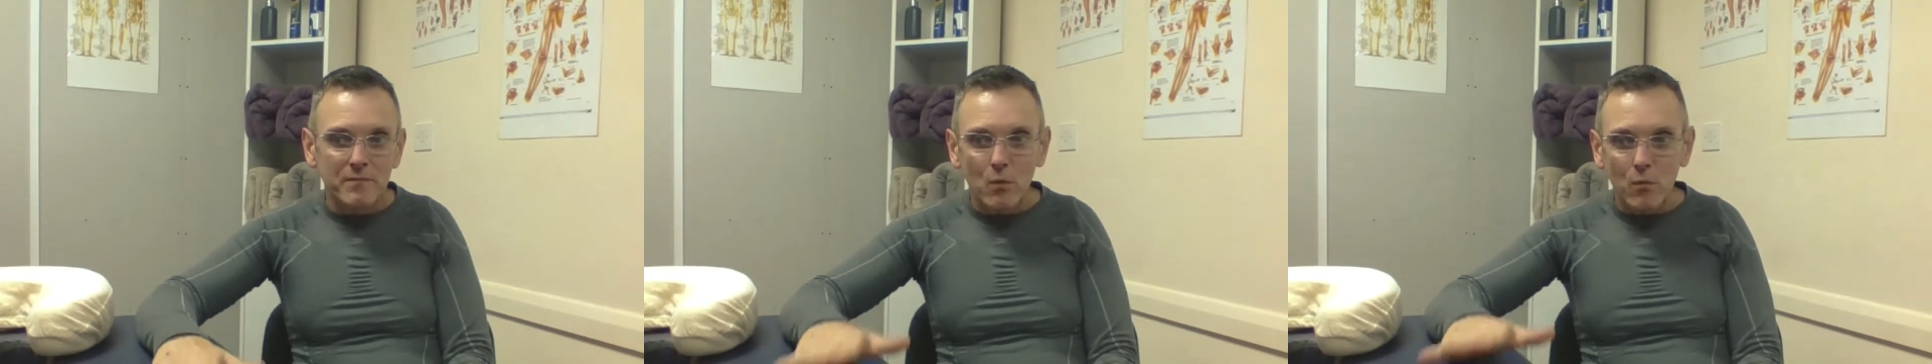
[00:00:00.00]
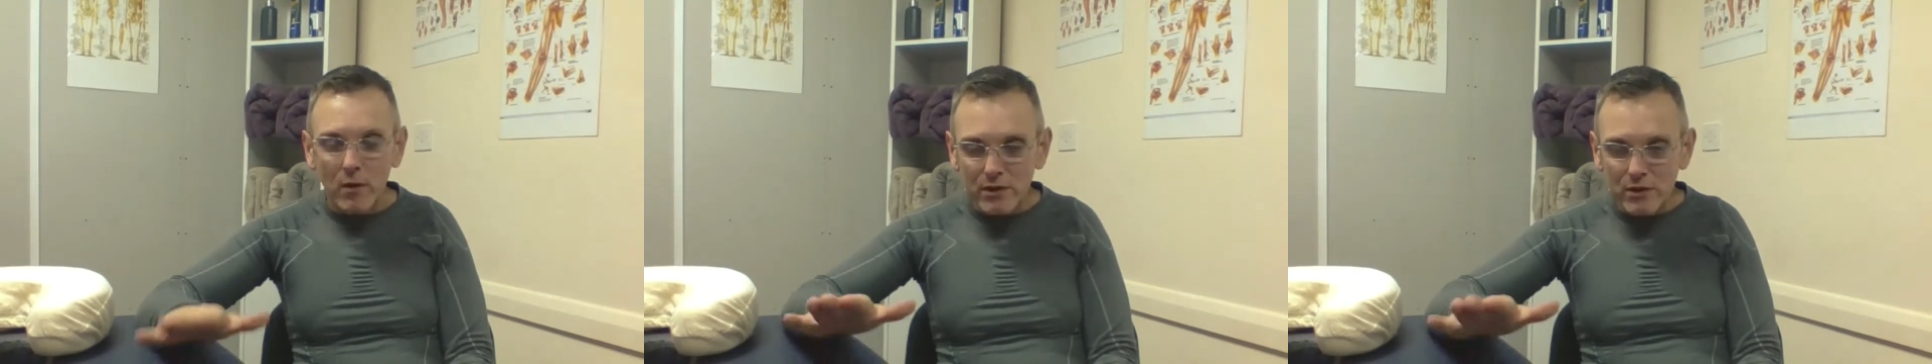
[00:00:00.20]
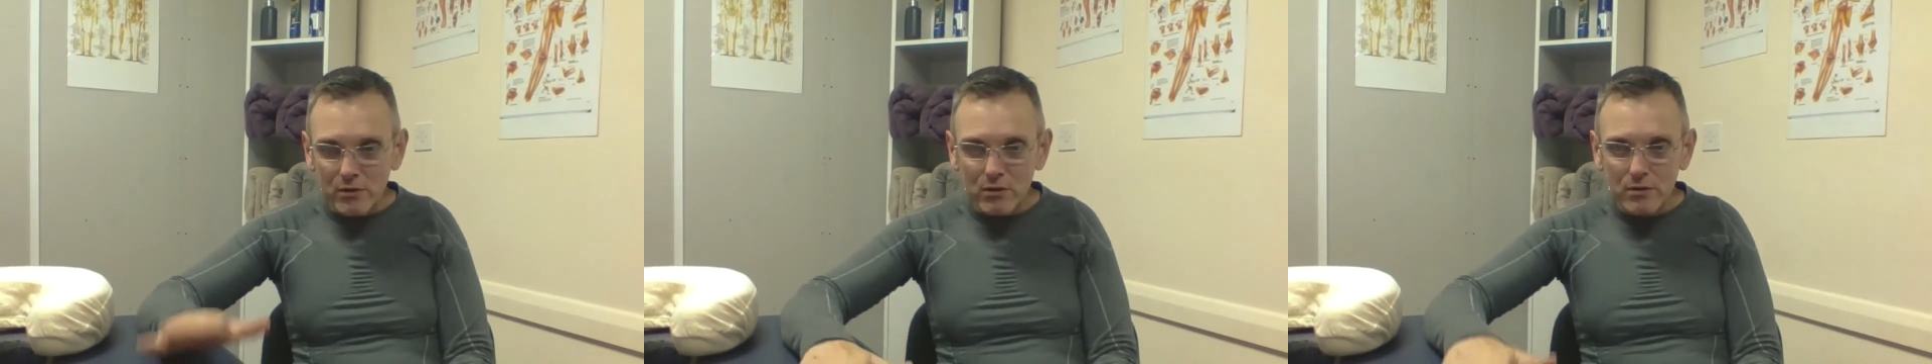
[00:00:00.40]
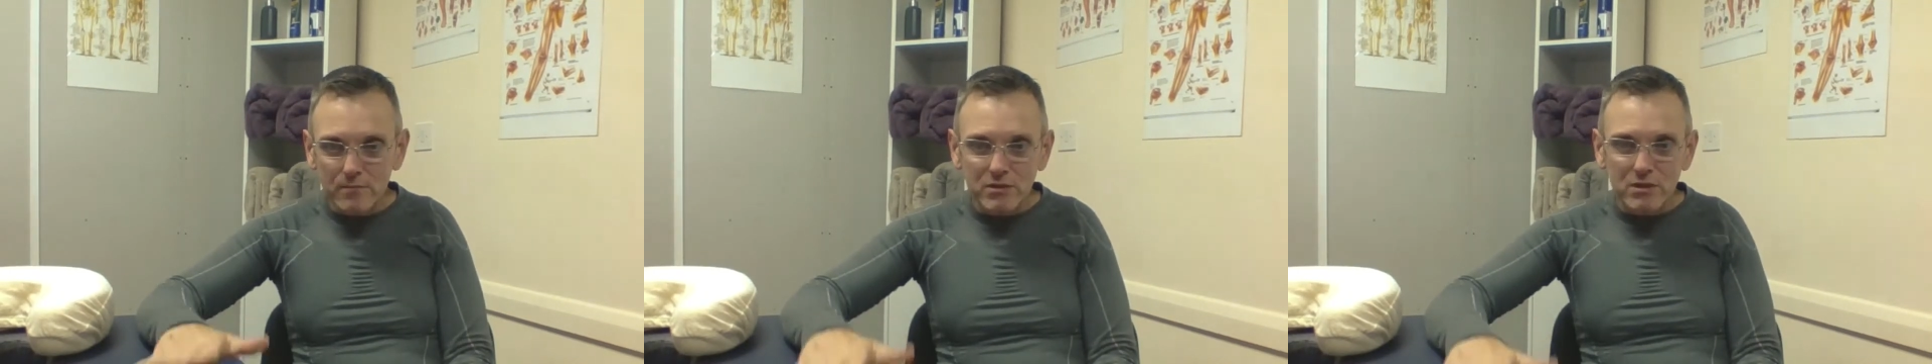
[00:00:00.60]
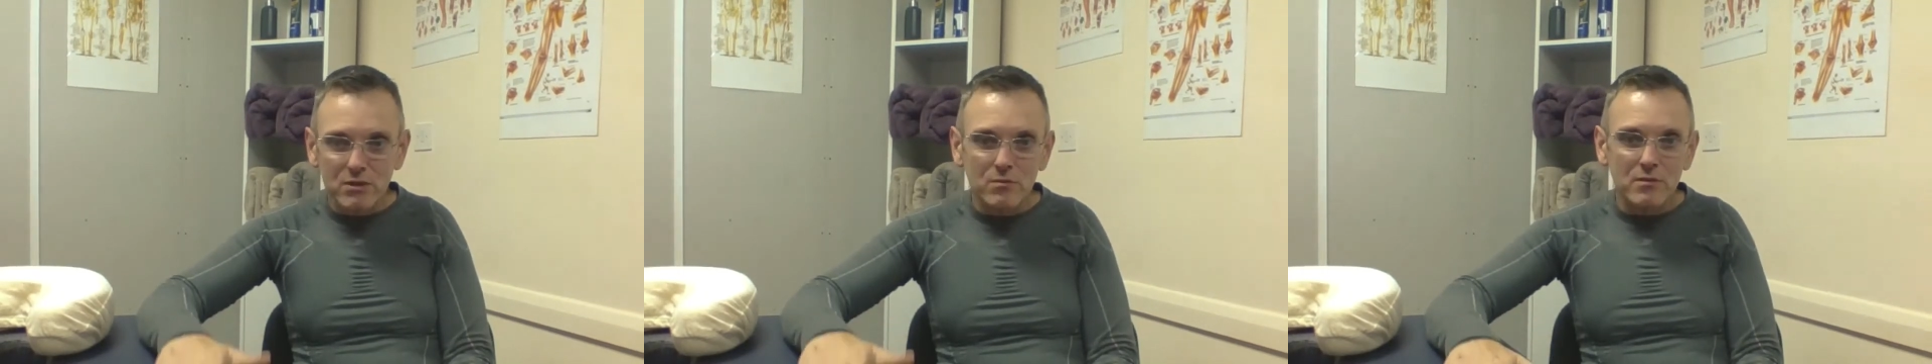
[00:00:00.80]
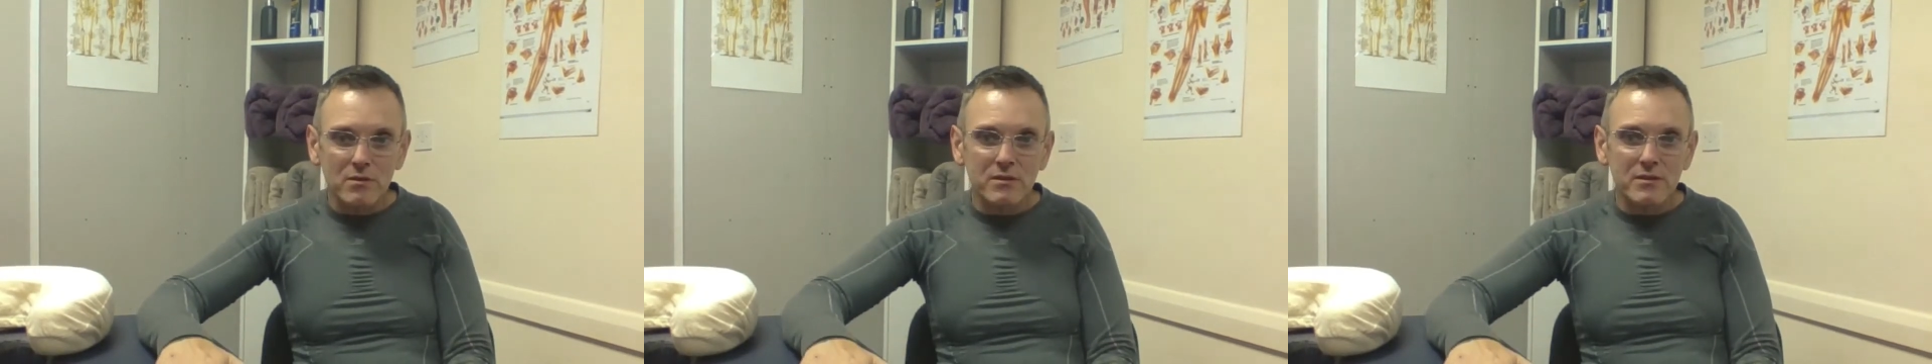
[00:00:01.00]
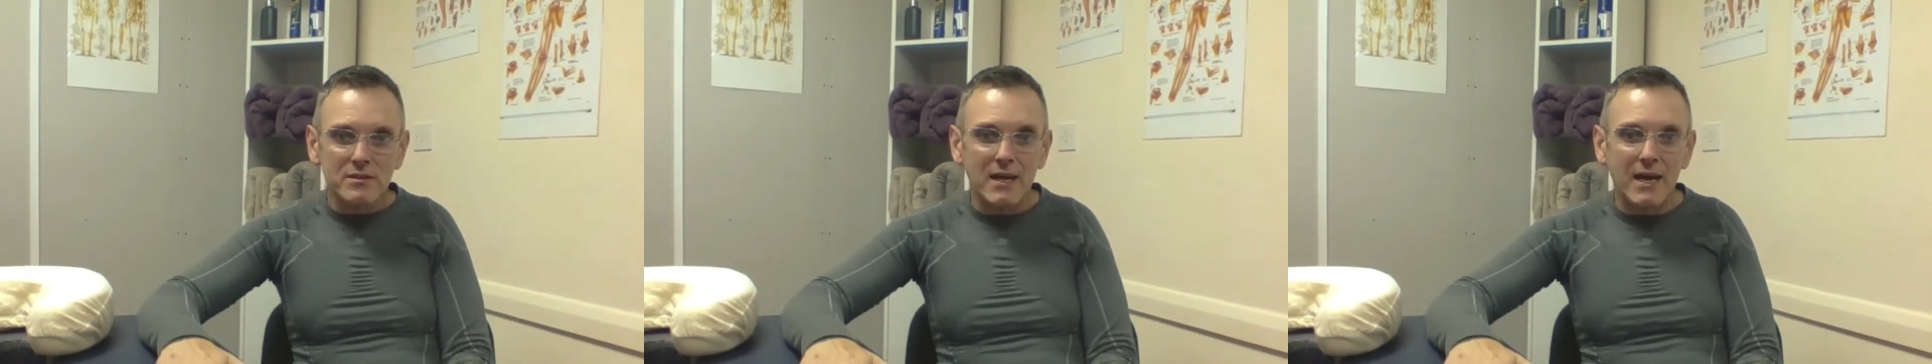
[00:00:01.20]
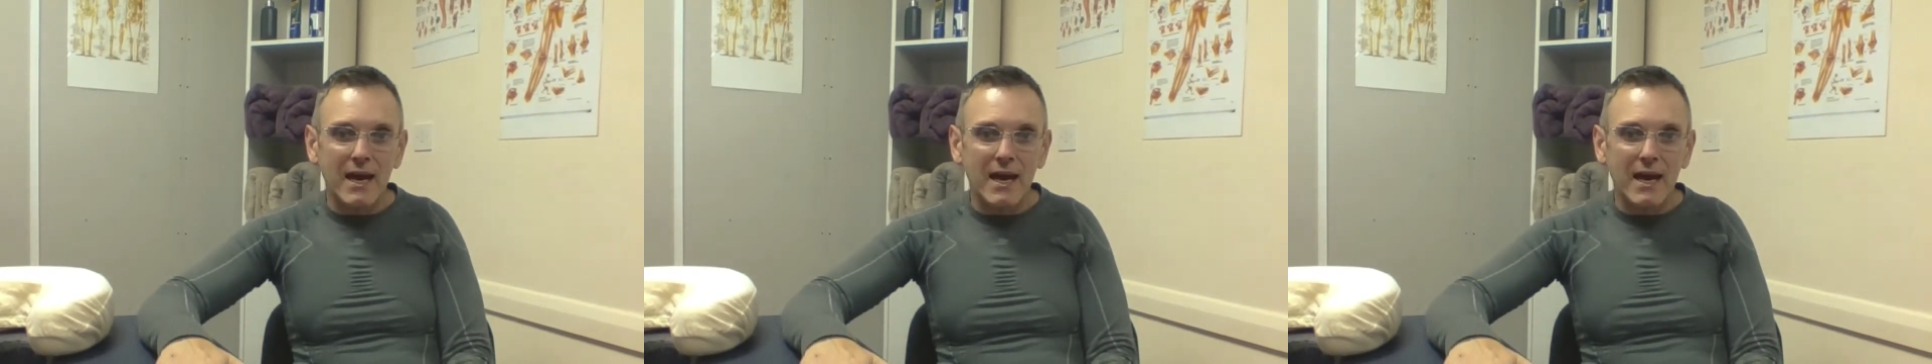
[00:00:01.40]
When you come to us